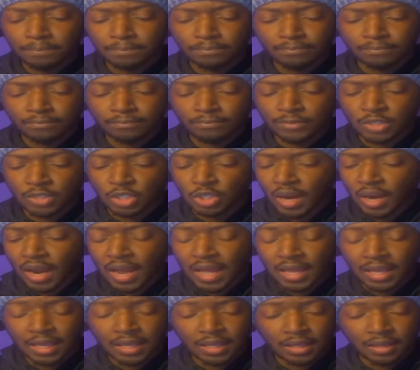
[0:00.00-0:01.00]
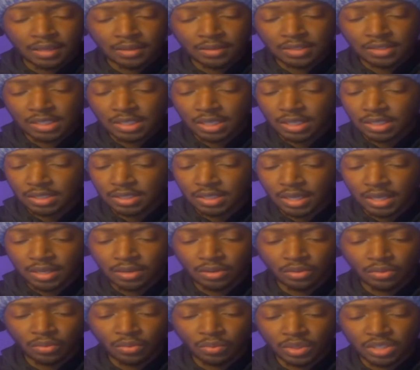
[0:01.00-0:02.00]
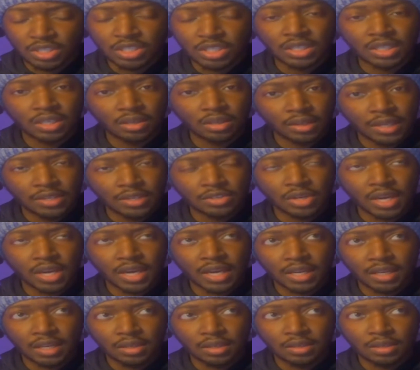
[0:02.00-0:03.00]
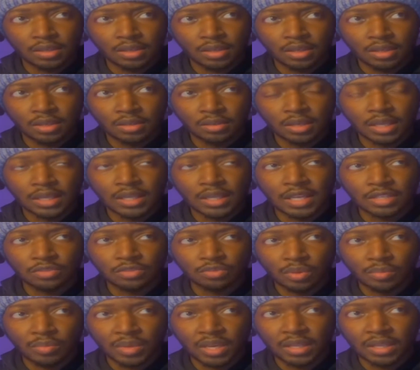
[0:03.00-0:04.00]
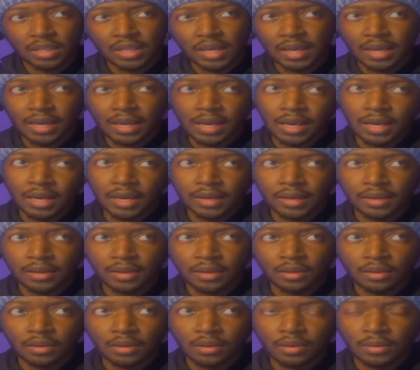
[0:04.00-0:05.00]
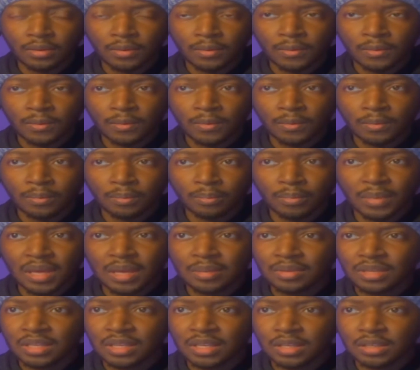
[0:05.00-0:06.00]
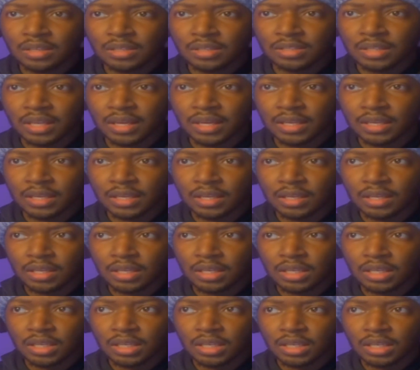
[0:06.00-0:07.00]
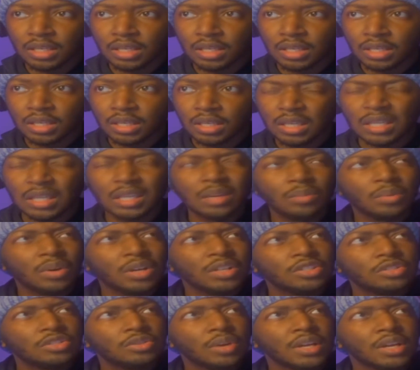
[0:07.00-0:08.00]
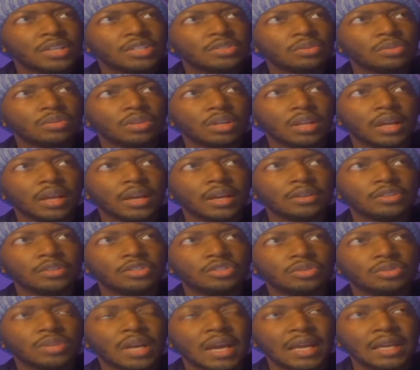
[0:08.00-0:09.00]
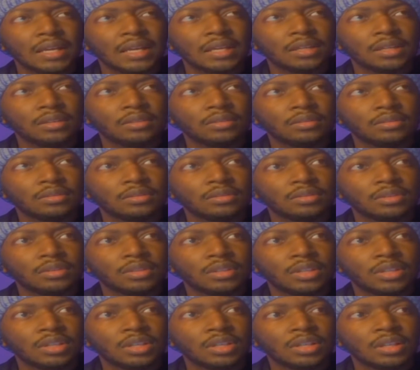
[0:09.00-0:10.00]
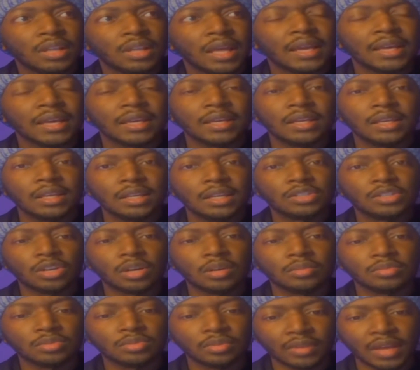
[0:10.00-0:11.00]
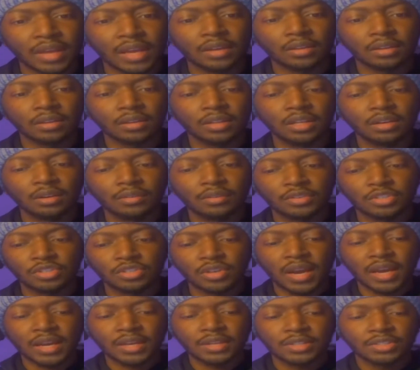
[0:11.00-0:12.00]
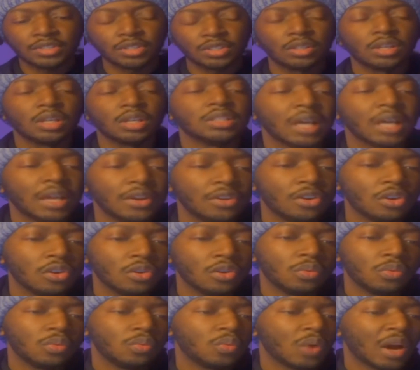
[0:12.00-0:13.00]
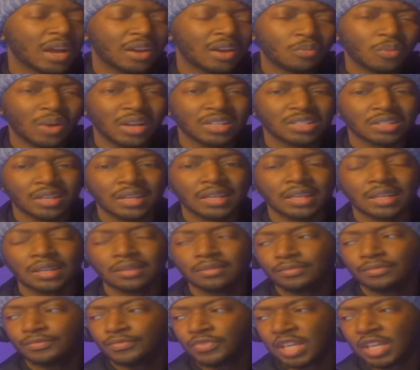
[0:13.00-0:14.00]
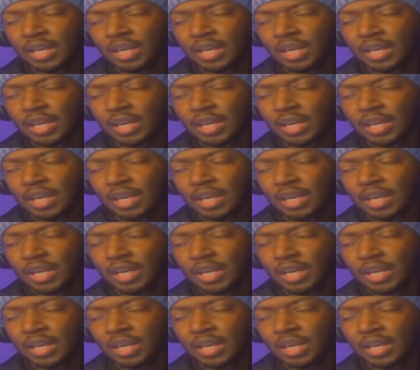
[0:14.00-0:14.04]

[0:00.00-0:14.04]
dragons, because I know what she killed that dragon, and that's what made that guy. Maybe he's like he was dressed sort of like a dragon, like in terms of like a leader of the dragons. Because I know I don't watch like Game of